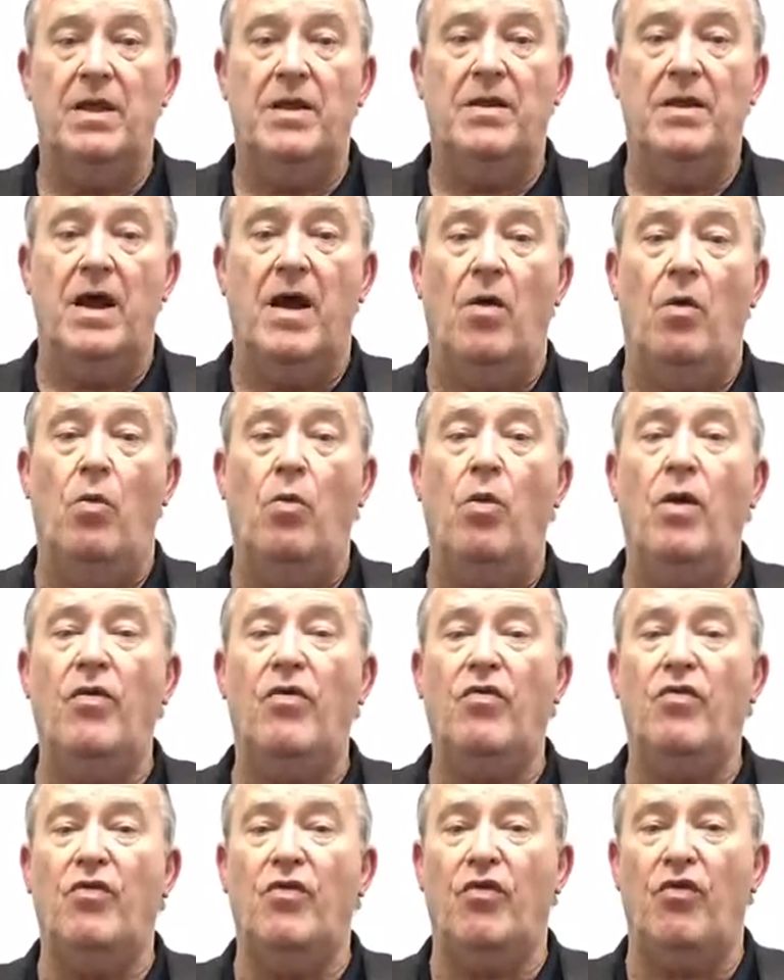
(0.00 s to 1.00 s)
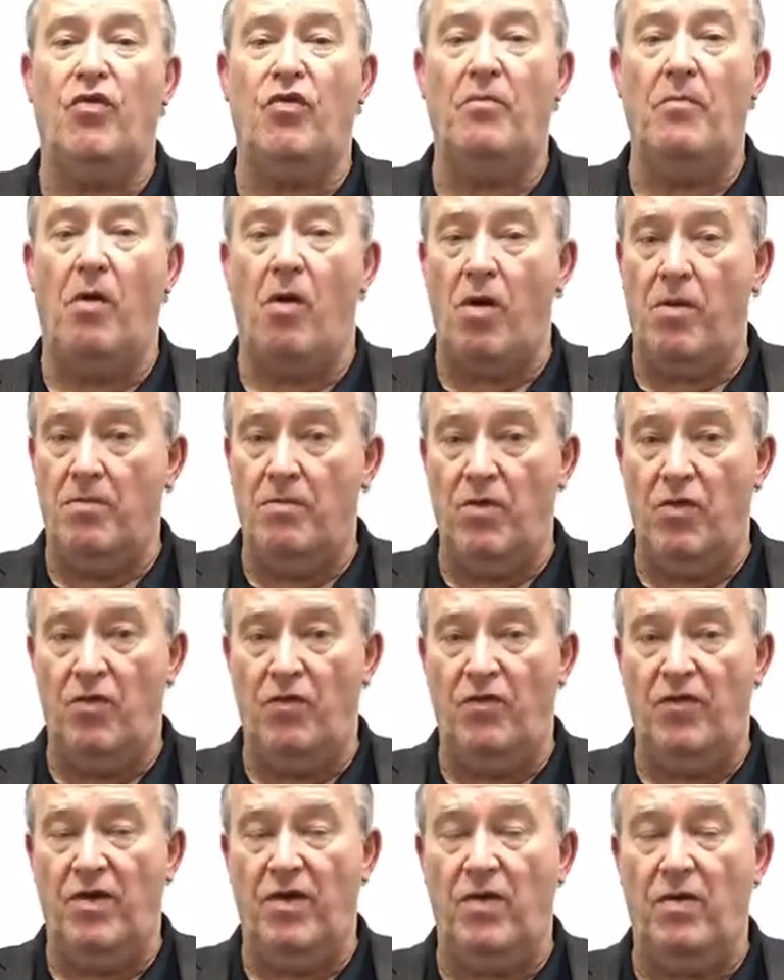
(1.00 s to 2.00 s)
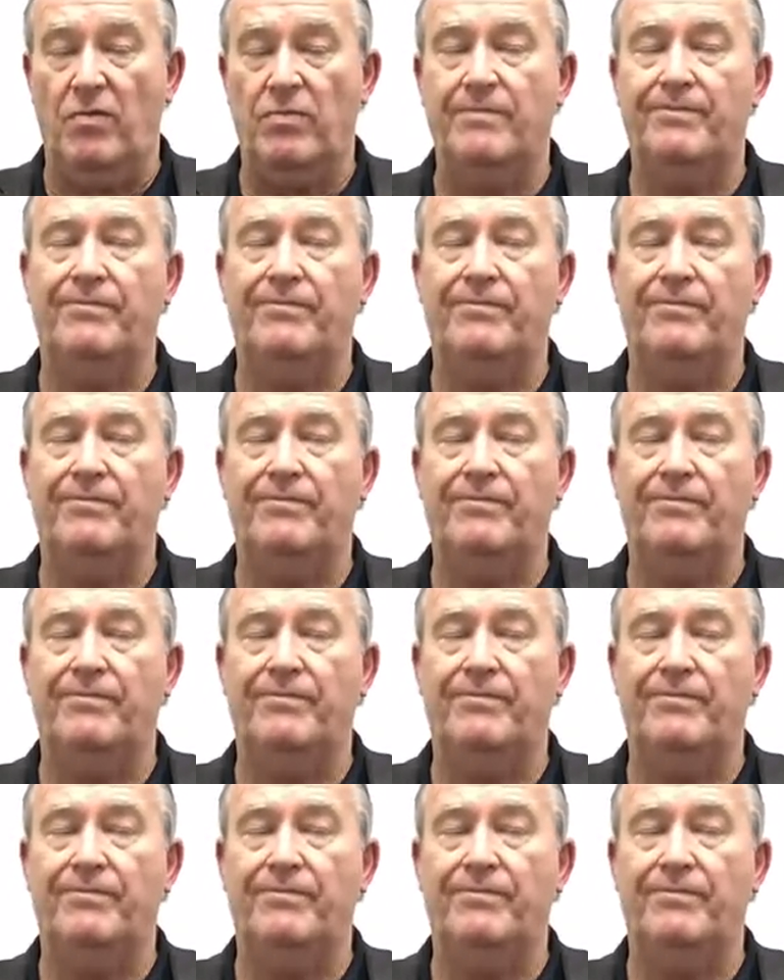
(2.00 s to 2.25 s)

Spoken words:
Now, what's the smart move here?